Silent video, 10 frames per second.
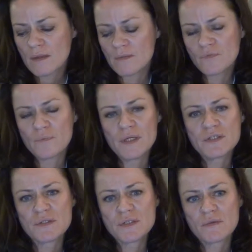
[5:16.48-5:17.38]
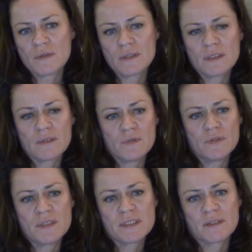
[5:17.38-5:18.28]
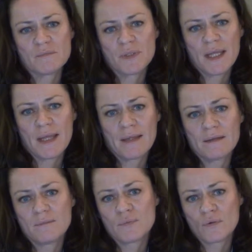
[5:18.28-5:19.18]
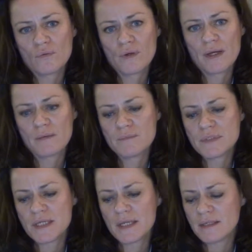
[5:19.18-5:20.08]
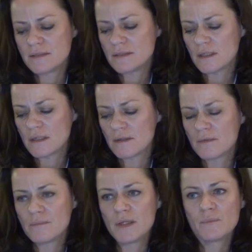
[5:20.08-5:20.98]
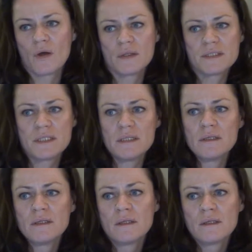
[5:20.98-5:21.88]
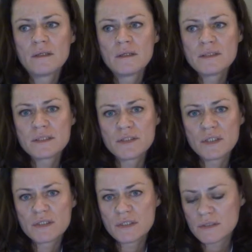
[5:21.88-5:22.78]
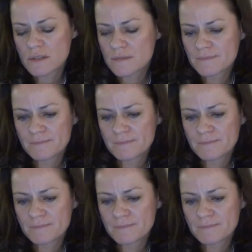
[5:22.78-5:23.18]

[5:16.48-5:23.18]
information so that the communities can plan programs and make policy suggestions.